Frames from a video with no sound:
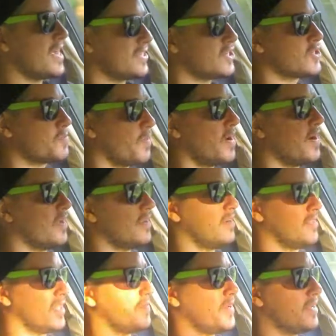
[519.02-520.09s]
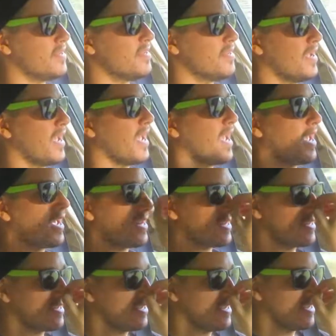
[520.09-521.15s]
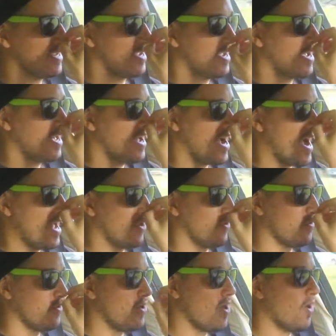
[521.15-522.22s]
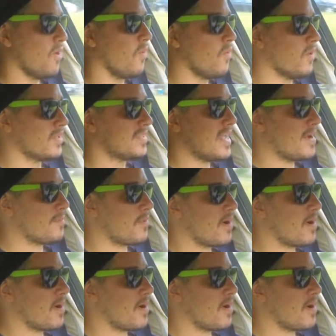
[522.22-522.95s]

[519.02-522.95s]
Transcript: just bought a lemon, and I don't know what that